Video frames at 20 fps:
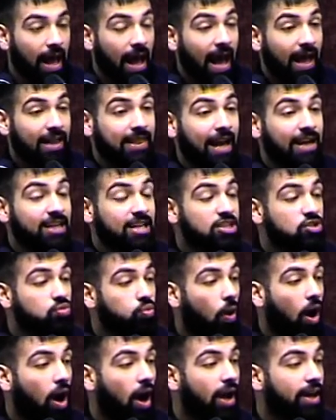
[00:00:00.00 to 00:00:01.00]
And that is
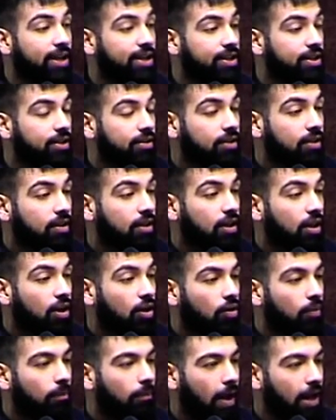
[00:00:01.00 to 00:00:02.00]
why
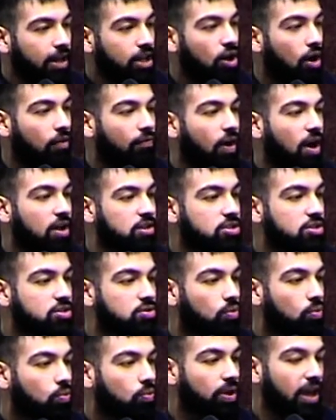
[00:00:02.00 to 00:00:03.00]
many of us,
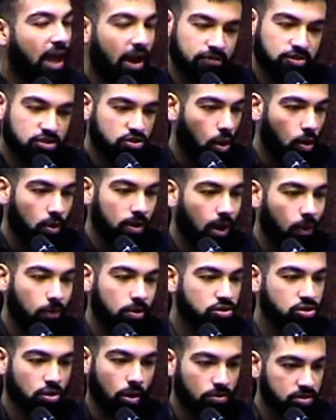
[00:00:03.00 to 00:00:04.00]
we have sold our
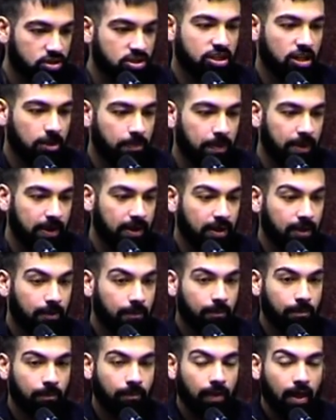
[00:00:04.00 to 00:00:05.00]
souls cheaply.
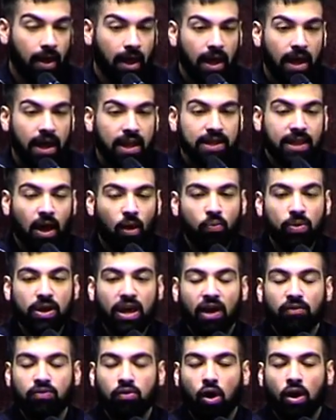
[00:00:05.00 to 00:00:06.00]
That we
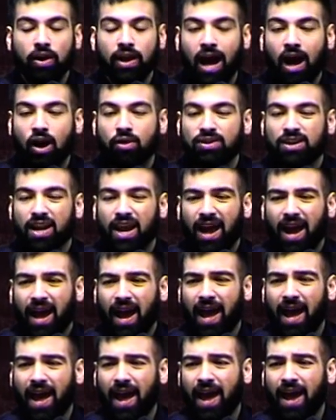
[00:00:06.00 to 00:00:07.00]
have gone out
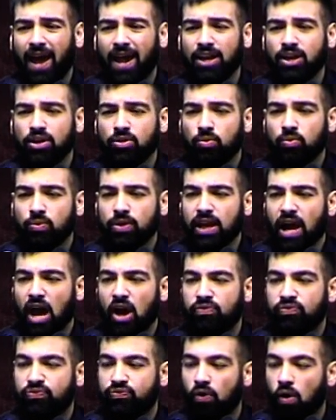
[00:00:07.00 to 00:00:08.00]
and we
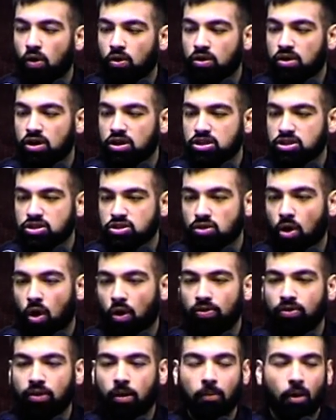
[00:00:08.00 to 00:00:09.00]
have focused
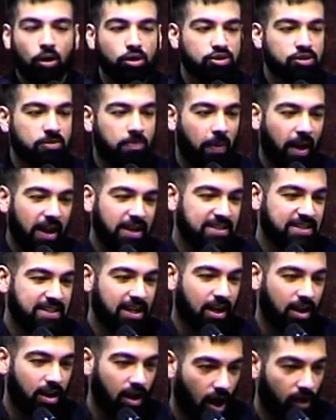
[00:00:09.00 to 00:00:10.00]
on the most
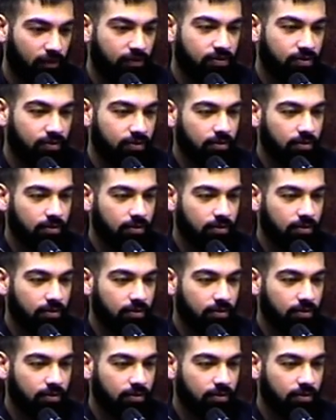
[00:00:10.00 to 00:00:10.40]
basic love.